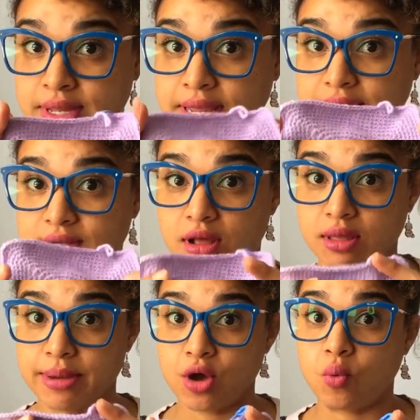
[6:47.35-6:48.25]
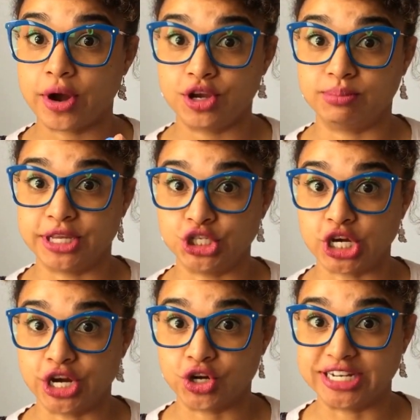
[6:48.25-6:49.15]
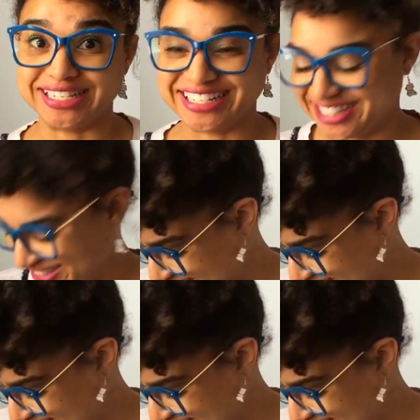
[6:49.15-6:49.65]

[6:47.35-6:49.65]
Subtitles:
It's all about where you place your increases.